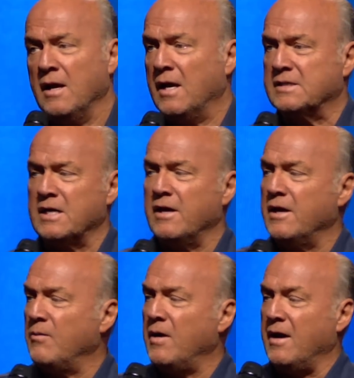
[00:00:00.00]
I'll tell
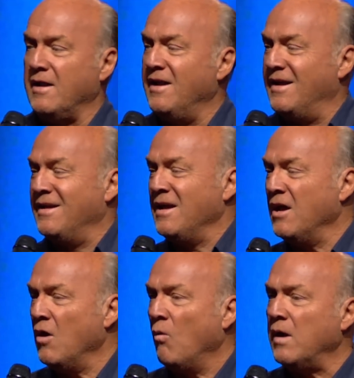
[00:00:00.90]
you what.
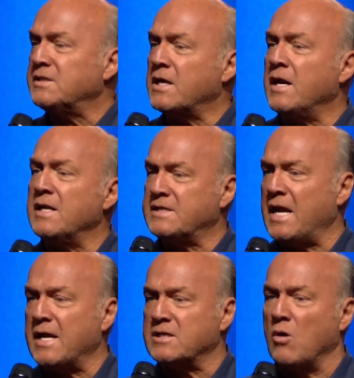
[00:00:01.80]
What's it going to
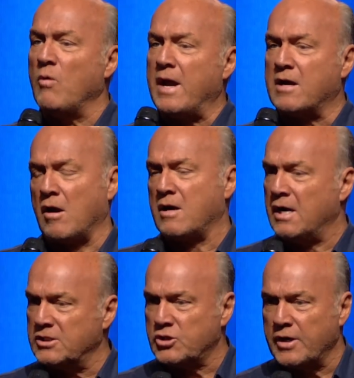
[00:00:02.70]
take to wake our
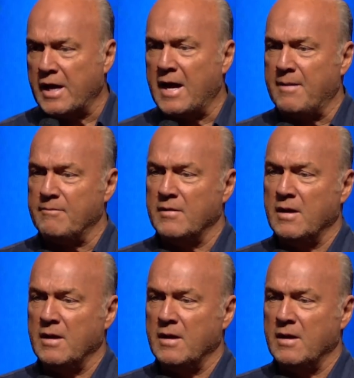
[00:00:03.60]
country up?